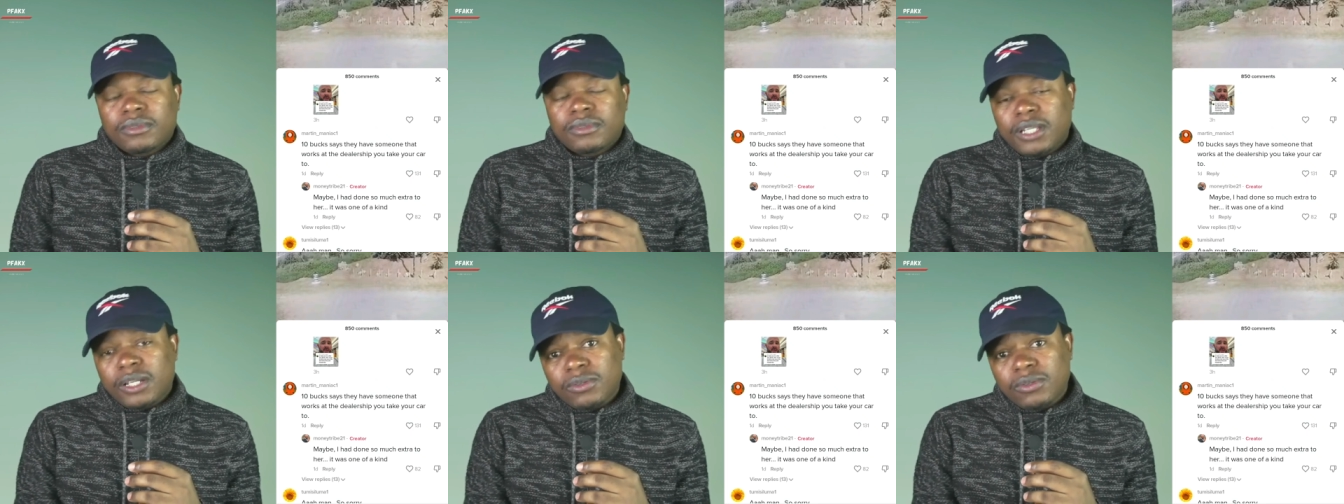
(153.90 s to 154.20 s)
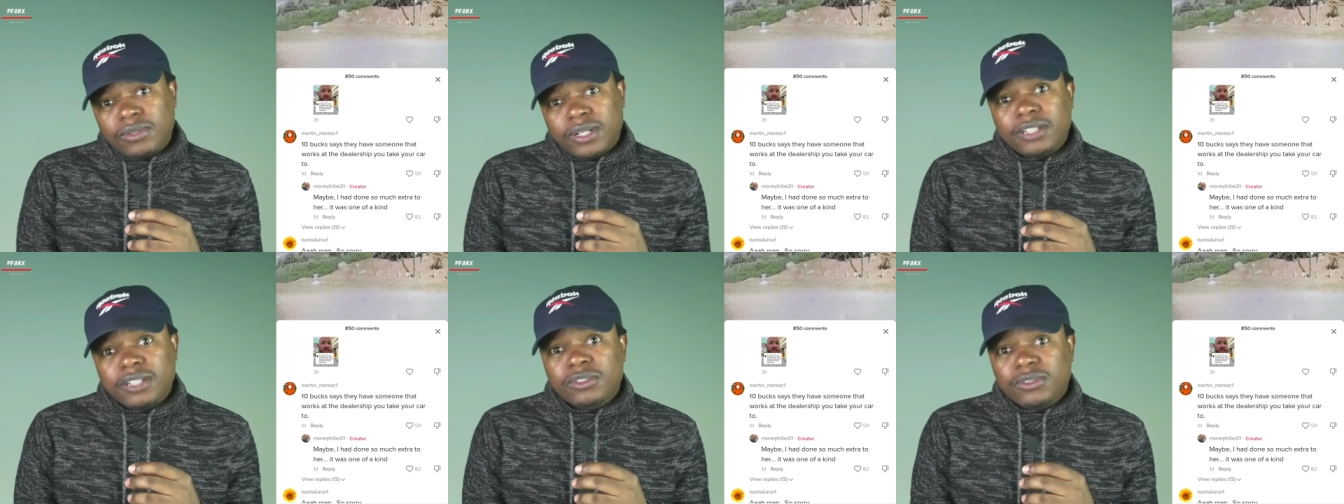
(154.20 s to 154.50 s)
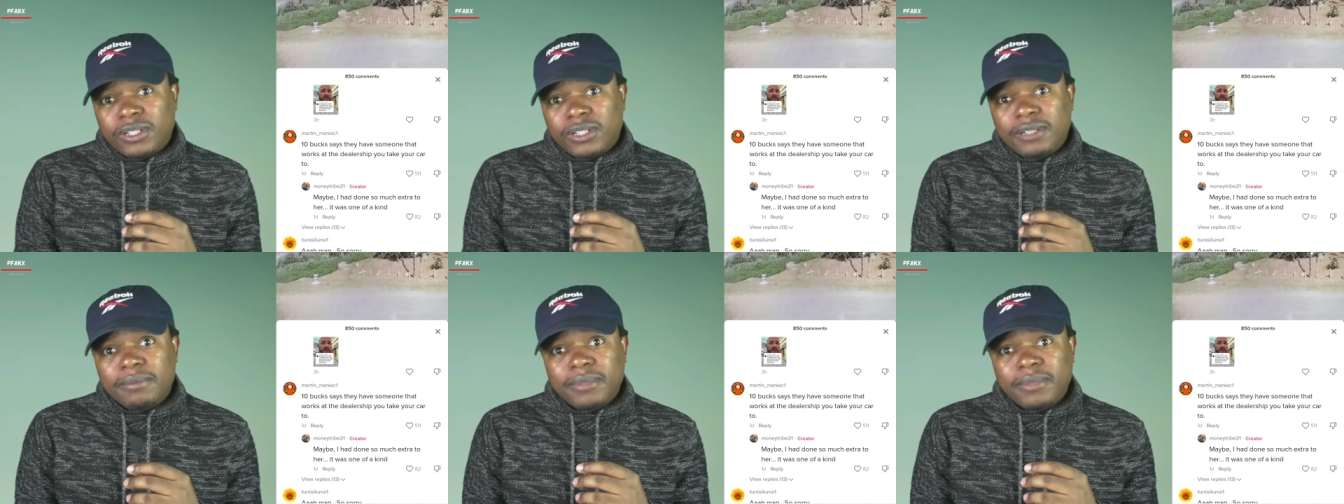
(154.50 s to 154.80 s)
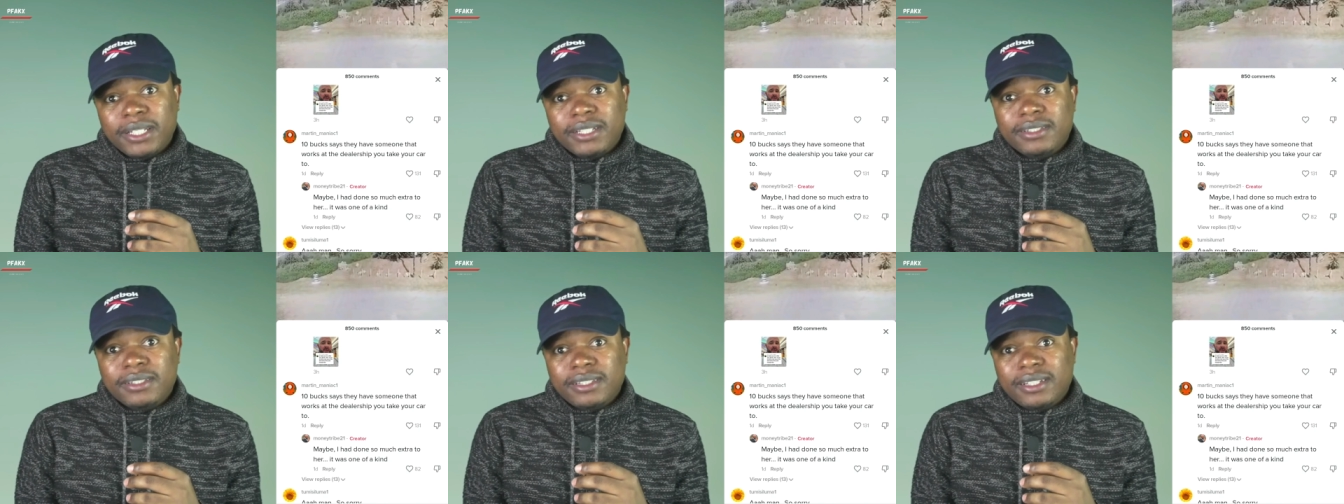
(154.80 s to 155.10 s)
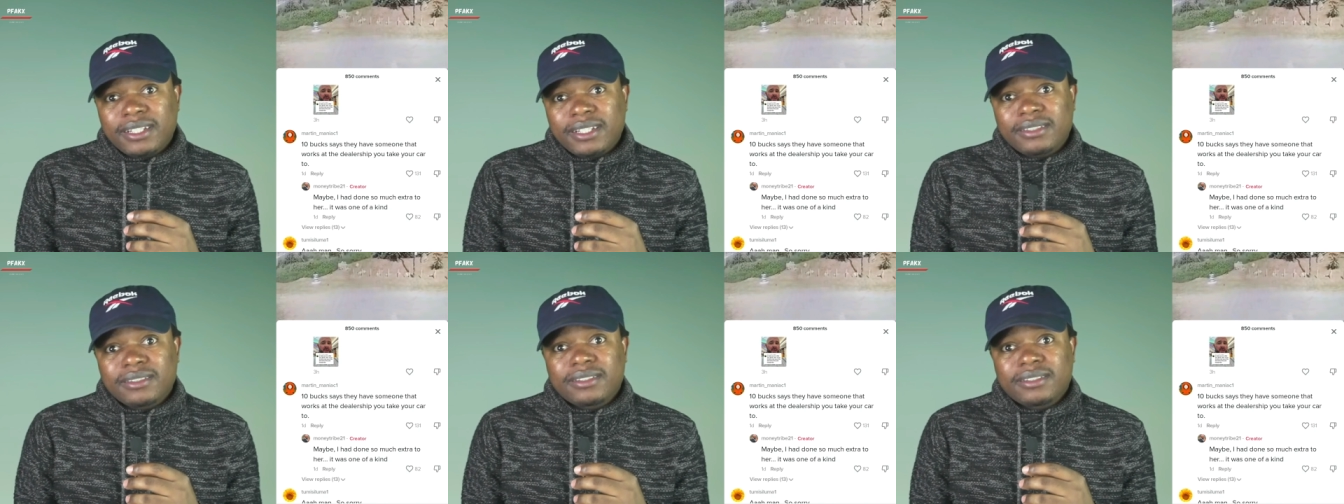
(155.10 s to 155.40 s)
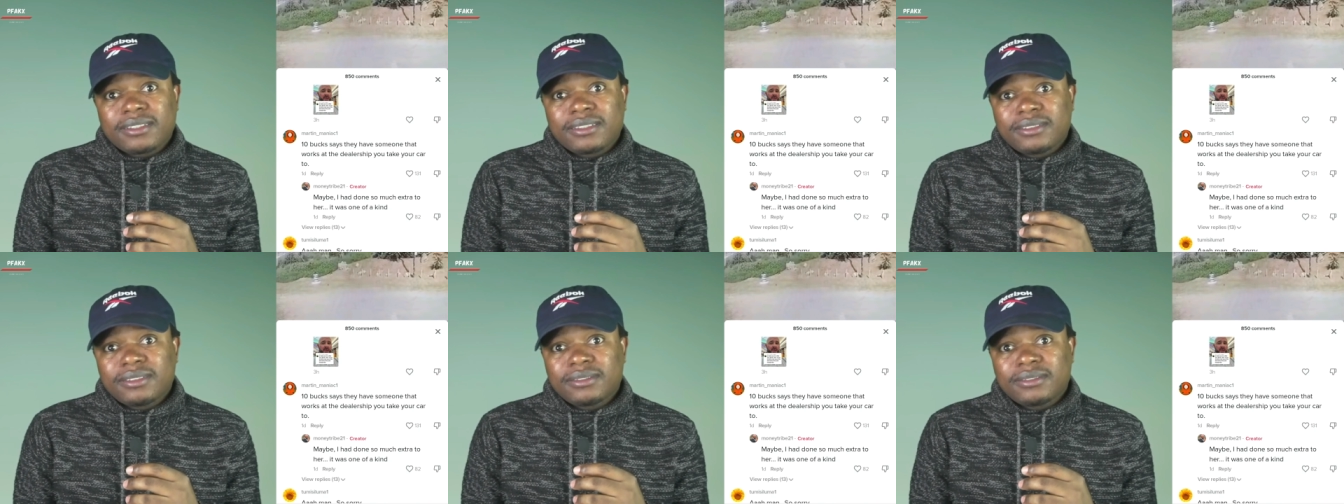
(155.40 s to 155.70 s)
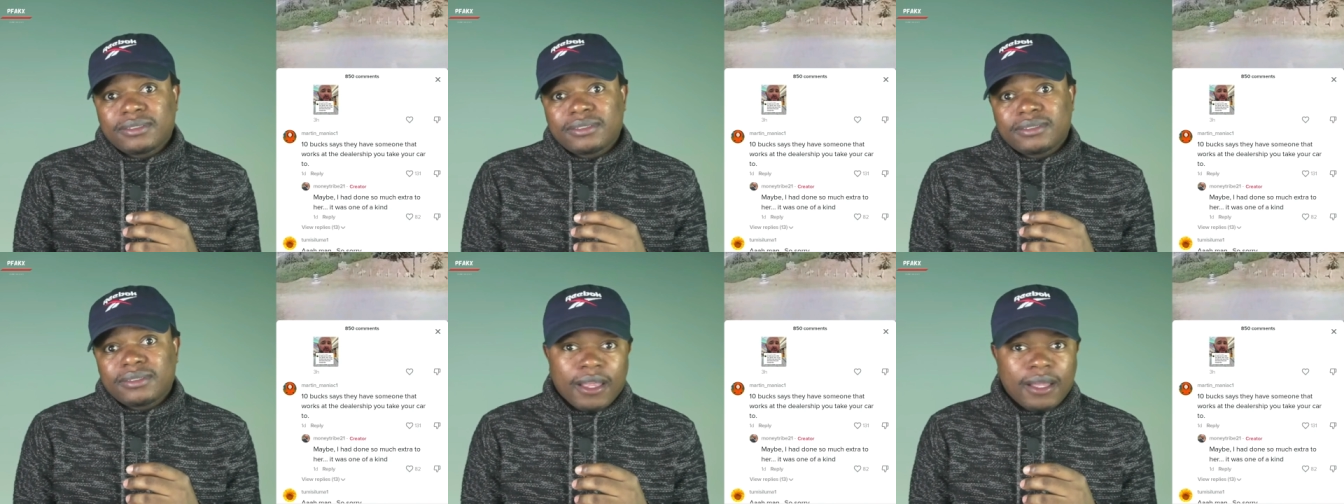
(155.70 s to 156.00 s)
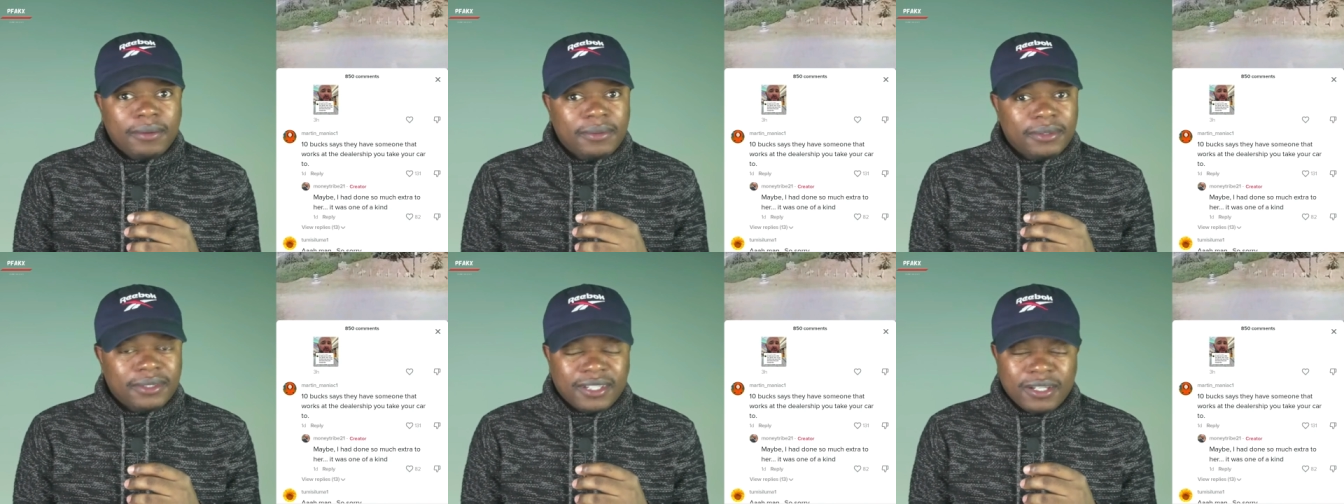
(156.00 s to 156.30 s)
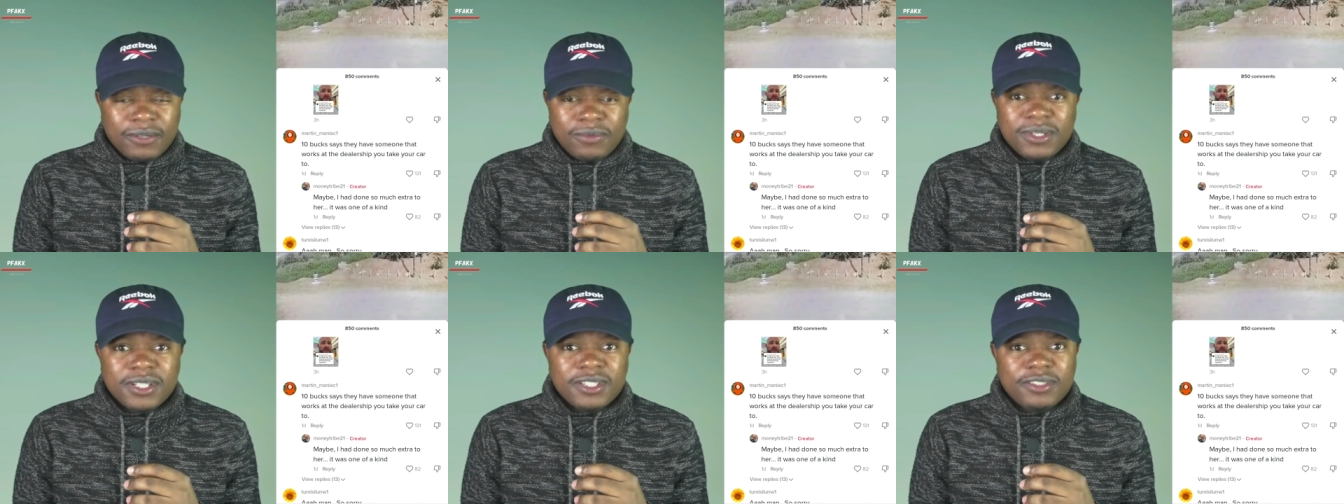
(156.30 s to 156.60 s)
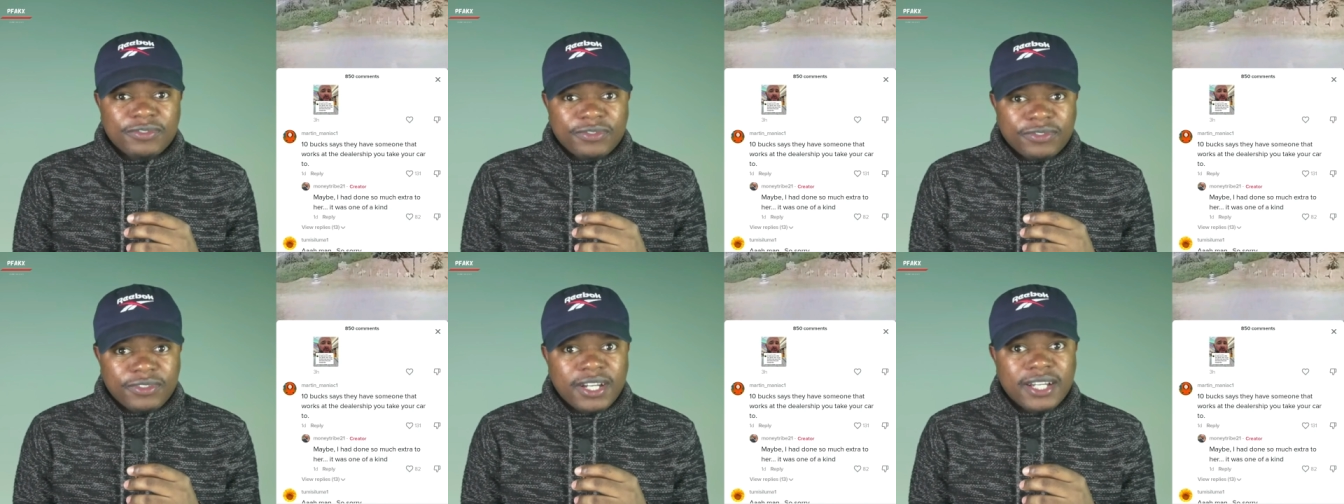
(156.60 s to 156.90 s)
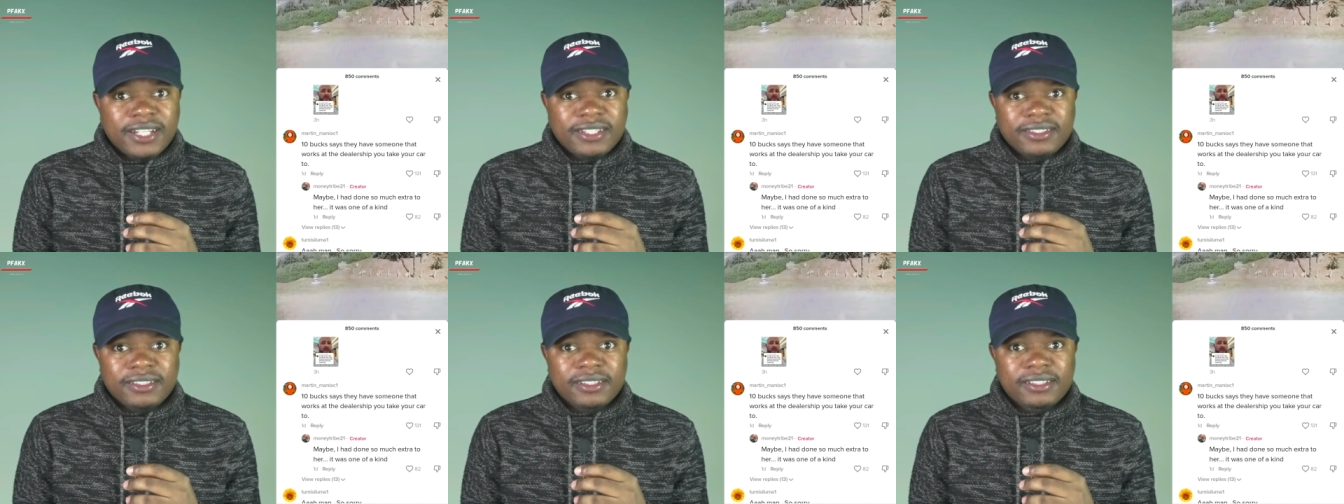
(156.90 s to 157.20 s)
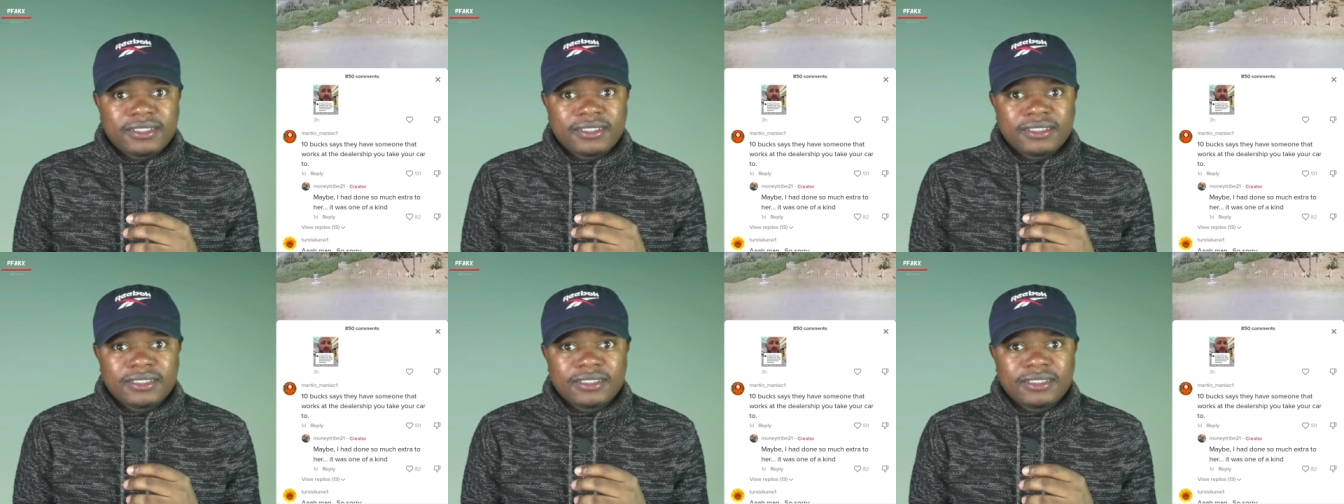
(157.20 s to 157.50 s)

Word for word: That could actually make sense. I mean, that was fast.